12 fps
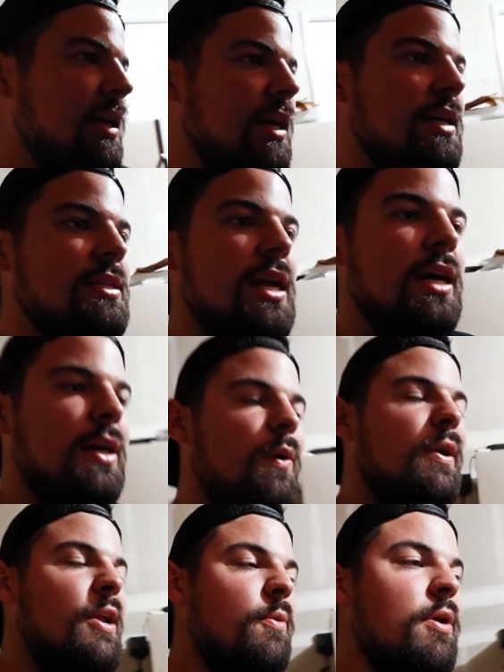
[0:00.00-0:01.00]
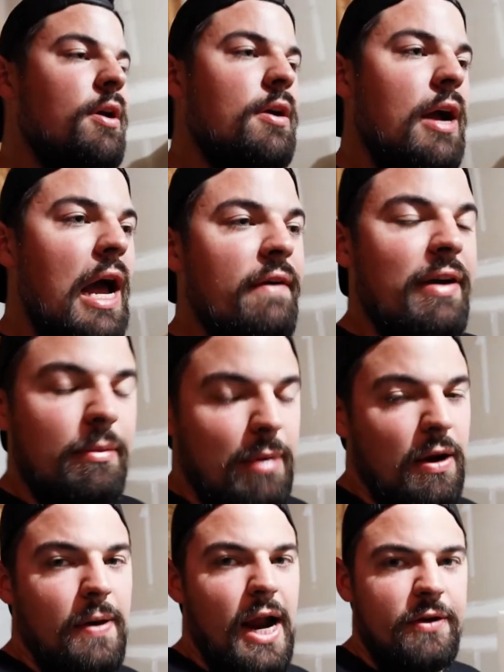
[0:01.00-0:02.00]
It's not going anywhere. I've had
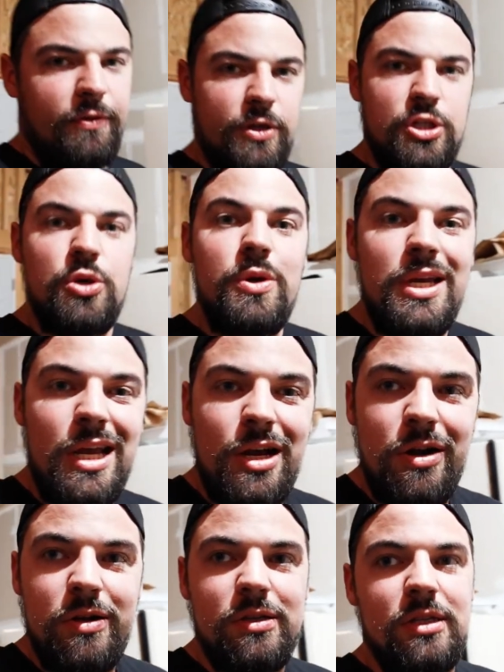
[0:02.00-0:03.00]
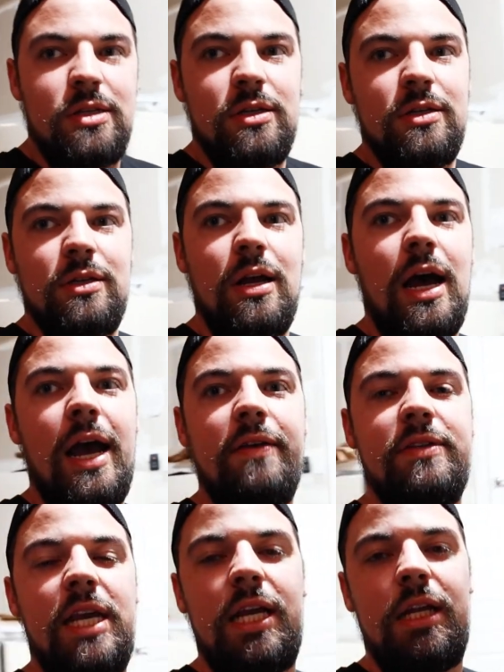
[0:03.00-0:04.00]
my rack for 2 years.
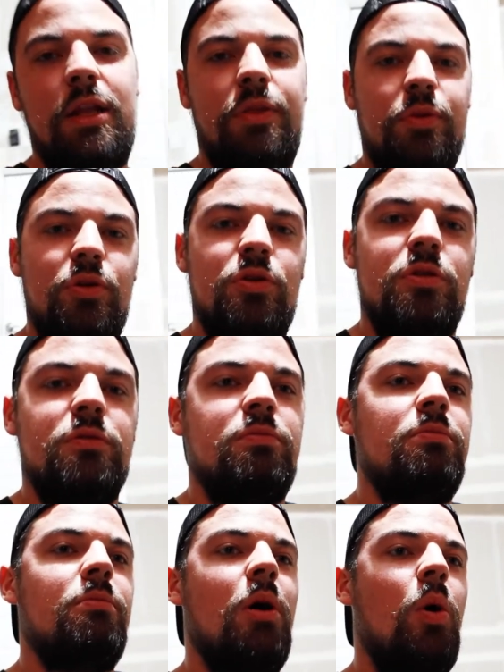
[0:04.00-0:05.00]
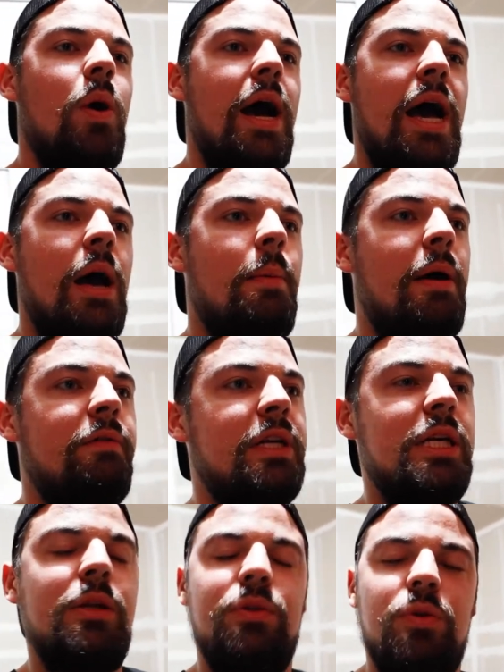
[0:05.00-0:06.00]
I've taken it through Moab, I've
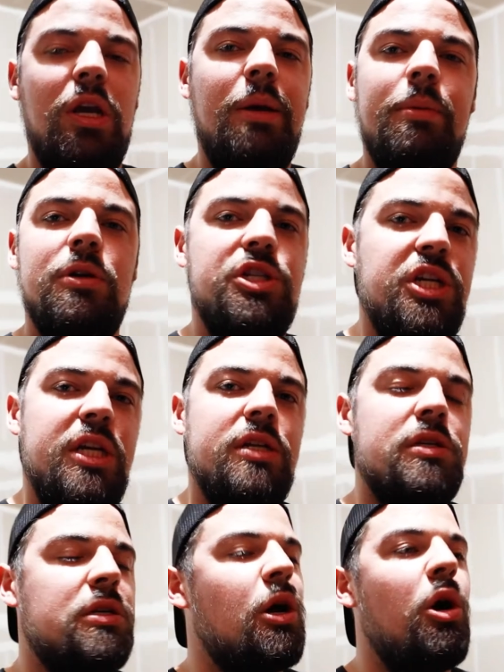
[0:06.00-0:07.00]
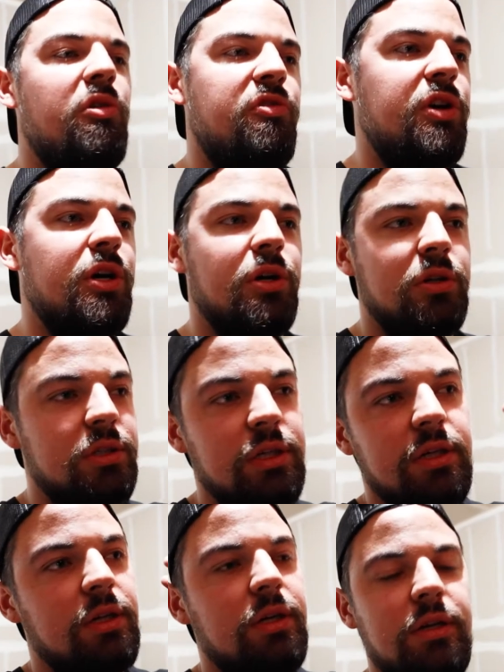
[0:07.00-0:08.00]
taken it through Imogene, Schofield,
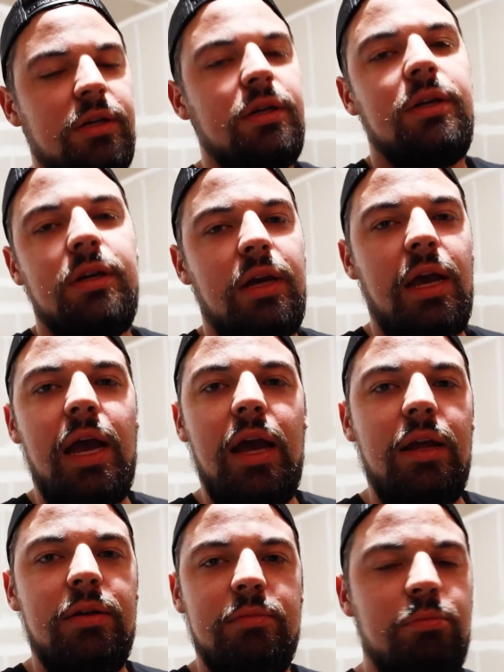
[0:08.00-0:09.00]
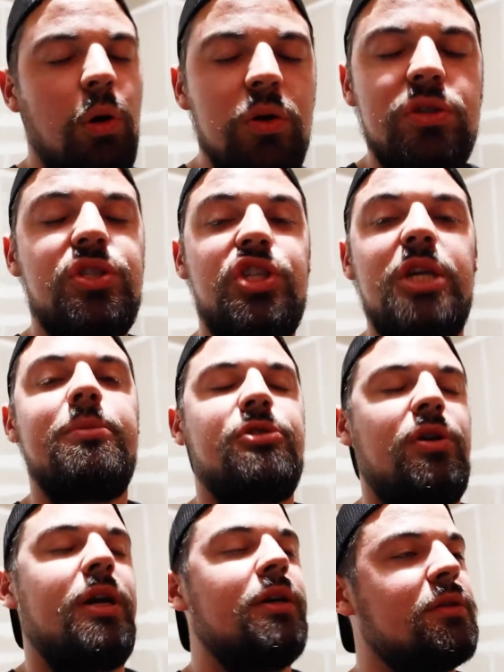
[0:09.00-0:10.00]
most Jeep
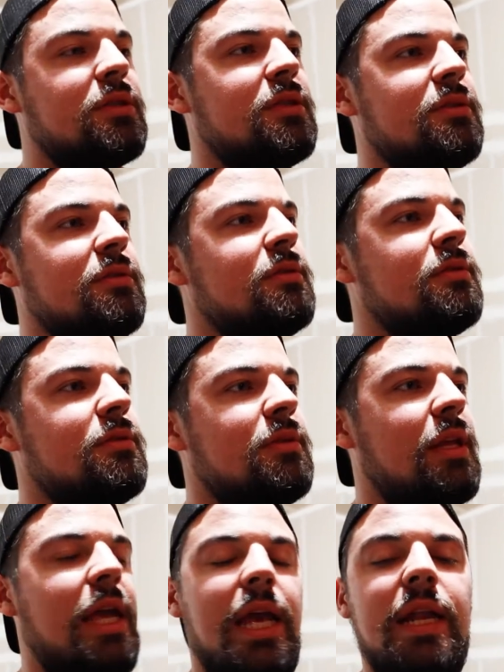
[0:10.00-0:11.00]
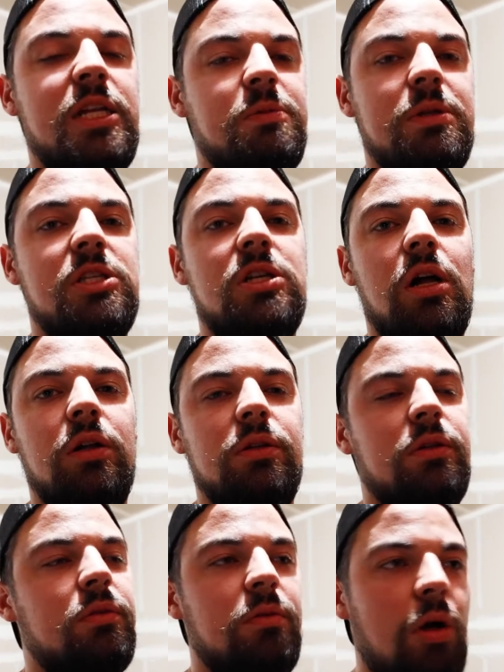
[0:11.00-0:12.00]
trails, and it's been
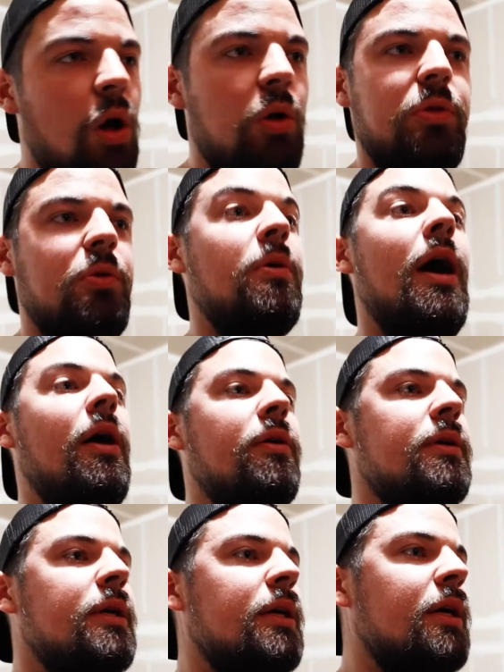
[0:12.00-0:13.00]
solid all throughout.